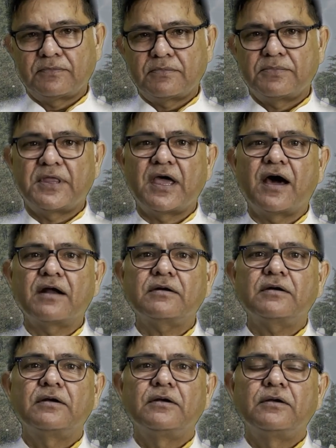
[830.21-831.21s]
they are
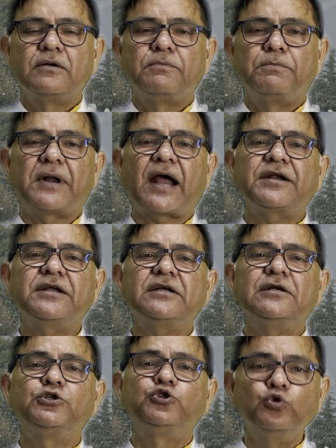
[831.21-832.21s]

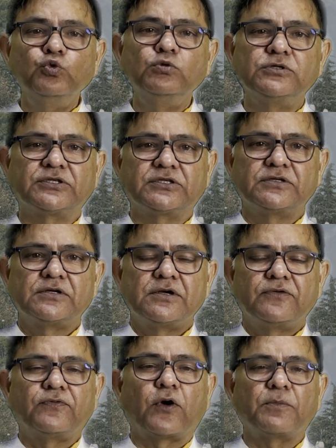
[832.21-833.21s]
practical tools
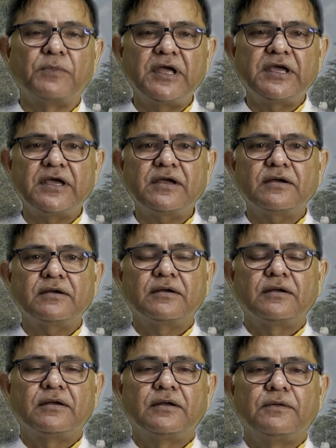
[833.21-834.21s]
for making
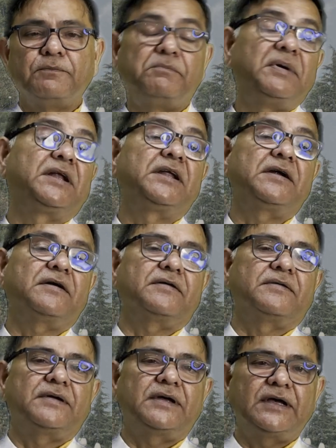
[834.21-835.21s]
better
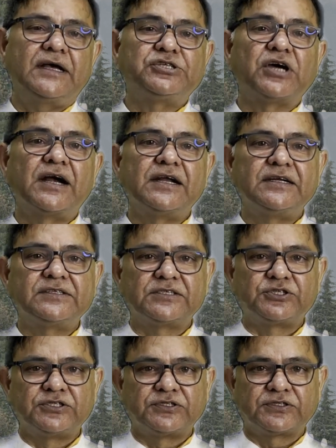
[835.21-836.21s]
HRD
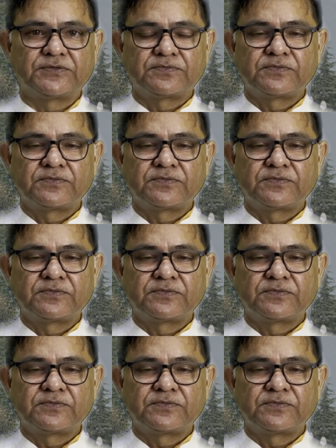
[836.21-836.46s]
decisions.